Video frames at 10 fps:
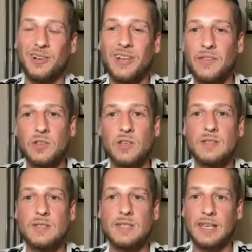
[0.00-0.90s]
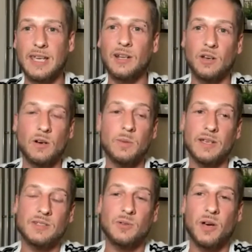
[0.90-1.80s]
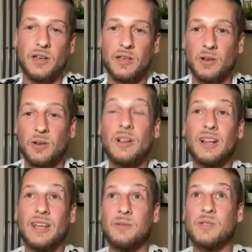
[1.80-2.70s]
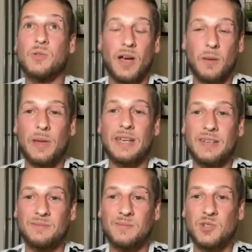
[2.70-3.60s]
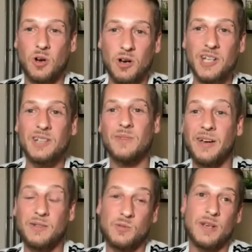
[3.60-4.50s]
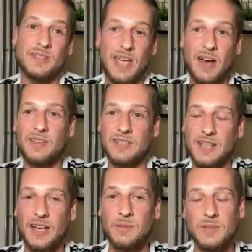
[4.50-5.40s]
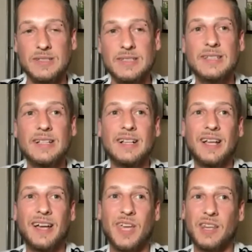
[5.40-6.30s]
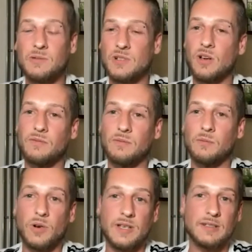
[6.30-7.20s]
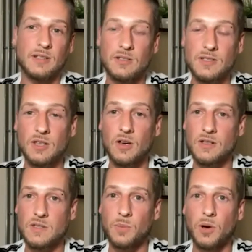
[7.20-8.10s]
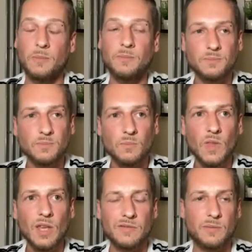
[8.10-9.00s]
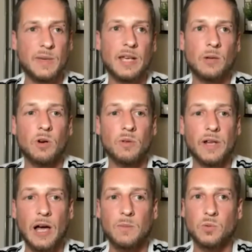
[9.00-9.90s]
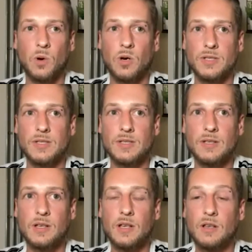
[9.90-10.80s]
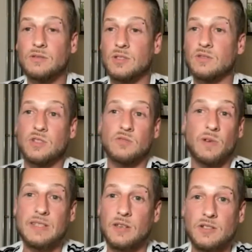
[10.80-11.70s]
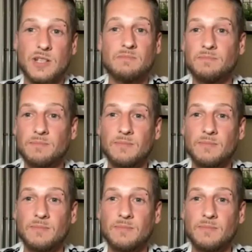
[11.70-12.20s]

you know let the news sink in a little bit it's quite you know it was quite a big shock uh, it was quite scary at the time and yeah there was a lot of worries and concerns but for me kind of what really helped was just just researching